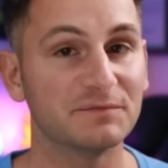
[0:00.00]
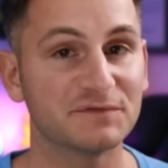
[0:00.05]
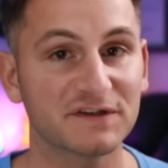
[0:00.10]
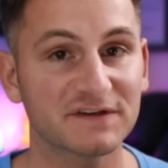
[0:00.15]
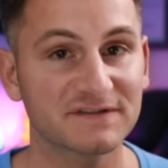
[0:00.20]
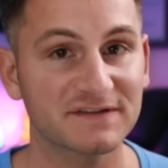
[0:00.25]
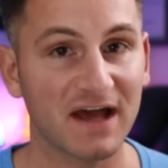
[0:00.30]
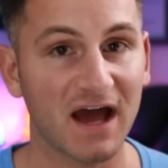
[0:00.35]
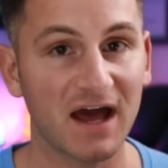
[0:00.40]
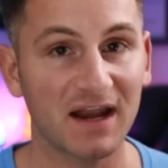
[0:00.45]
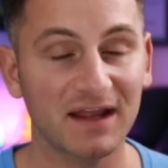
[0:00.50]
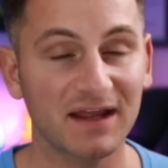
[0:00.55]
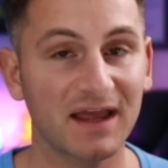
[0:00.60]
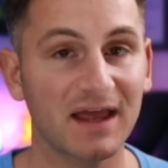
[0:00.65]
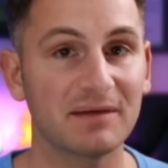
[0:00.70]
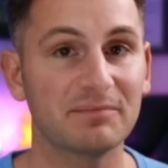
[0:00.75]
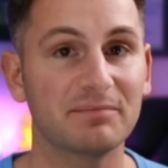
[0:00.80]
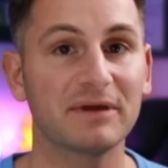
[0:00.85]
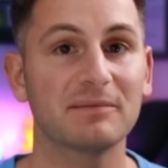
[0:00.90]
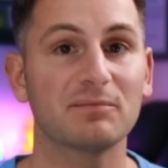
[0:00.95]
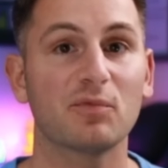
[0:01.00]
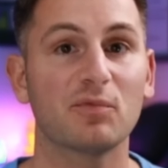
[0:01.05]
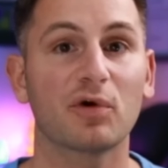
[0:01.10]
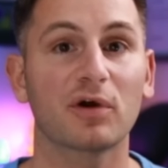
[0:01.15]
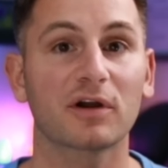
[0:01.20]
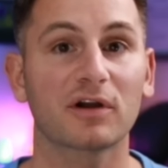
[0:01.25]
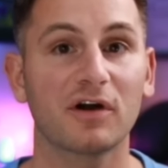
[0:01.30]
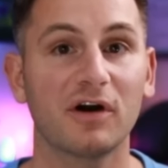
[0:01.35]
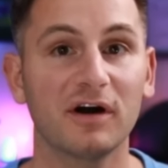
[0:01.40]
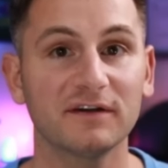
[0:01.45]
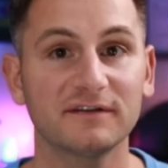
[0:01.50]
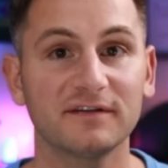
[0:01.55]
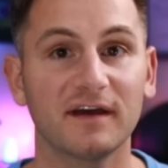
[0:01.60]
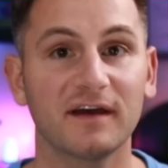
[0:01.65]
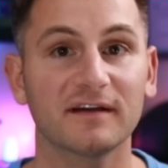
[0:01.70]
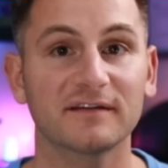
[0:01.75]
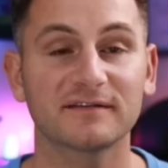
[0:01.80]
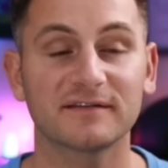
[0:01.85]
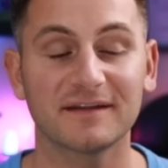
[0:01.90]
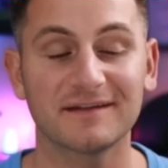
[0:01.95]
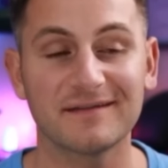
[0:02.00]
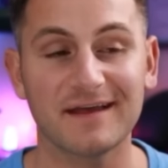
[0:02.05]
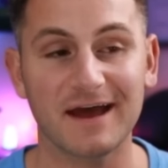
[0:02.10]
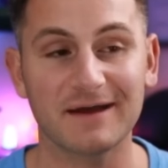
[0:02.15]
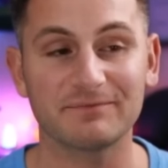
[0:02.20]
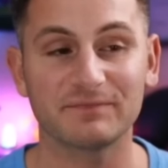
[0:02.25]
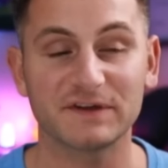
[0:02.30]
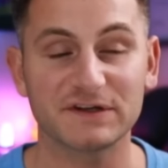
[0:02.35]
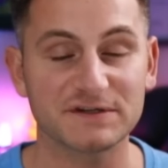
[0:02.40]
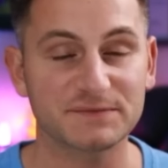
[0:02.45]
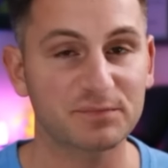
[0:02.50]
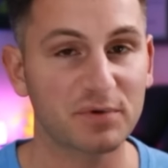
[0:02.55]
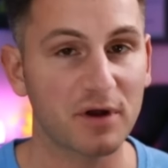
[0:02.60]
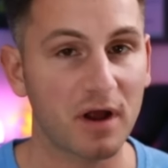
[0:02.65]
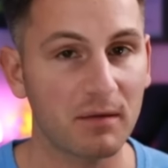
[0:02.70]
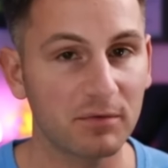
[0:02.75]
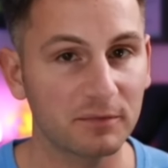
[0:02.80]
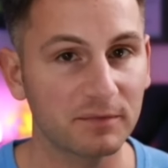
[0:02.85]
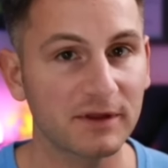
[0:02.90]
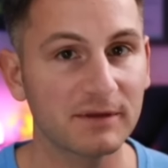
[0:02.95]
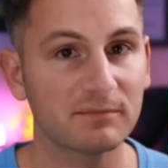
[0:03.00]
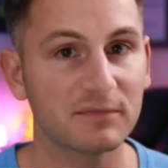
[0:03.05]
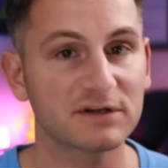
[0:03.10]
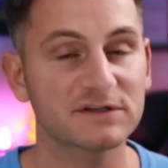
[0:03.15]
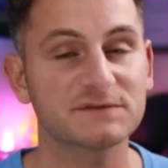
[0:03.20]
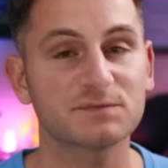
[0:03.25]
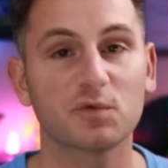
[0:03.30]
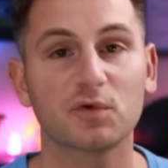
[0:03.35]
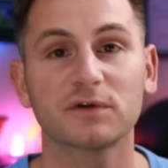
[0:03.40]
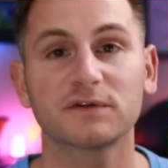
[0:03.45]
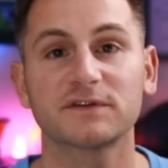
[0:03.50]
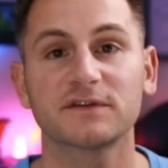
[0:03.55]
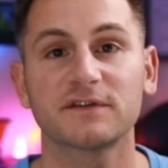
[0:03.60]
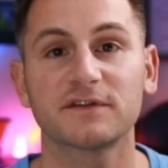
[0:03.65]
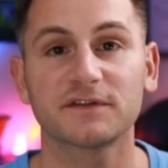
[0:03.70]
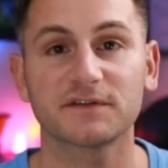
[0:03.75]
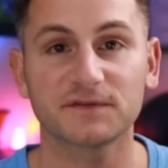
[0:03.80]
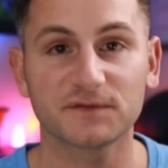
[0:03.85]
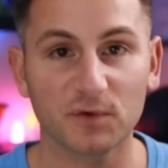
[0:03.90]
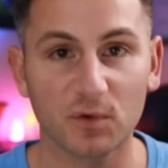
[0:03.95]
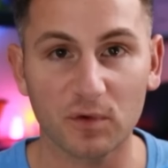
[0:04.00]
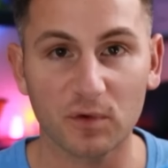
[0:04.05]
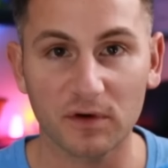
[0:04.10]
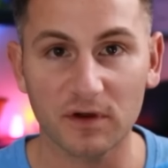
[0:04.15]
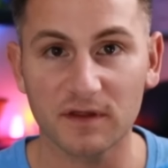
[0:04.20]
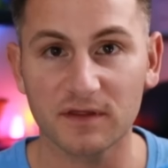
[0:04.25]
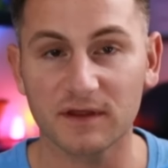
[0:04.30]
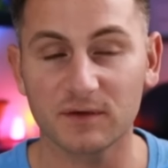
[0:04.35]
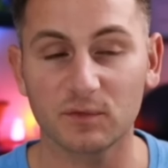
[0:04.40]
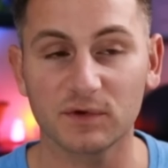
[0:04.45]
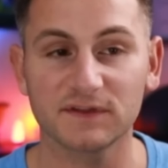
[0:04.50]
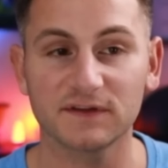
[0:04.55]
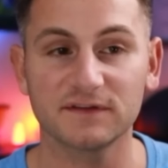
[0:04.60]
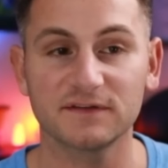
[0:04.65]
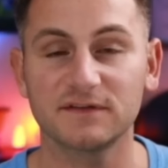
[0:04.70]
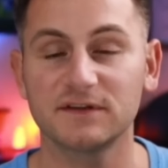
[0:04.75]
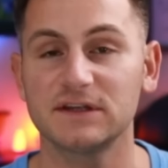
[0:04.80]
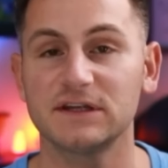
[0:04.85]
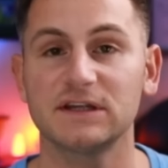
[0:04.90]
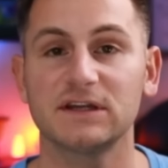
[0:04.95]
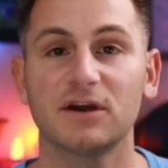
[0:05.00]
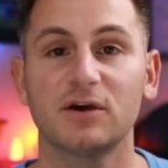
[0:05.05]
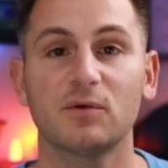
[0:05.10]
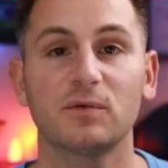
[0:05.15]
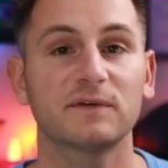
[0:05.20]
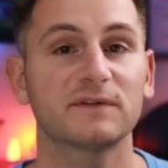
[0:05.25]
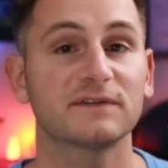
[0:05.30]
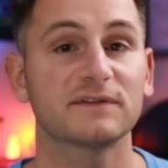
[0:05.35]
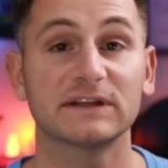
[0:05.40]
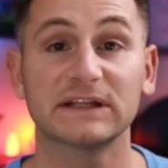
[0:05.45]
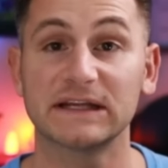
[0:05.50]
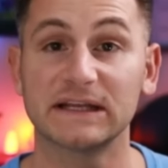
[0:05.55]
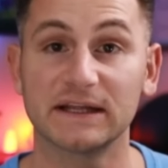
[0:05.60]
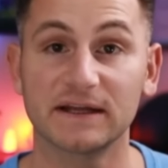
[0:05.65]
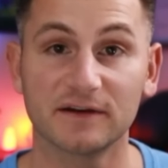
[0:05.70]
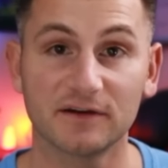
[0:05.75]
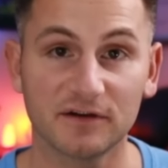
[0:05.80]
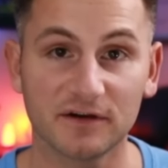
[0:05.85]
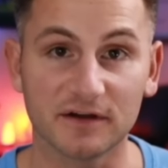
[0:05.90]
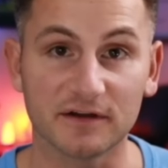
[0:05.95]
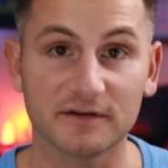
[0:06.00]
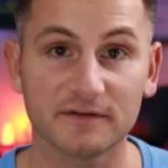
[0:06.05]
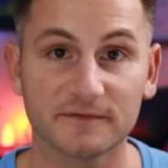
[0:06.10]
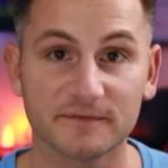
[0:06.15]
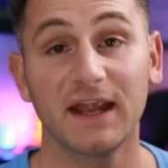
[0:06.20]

I'm just adding a bit more context in that there's probably much more to the story than what the CEO was leading on.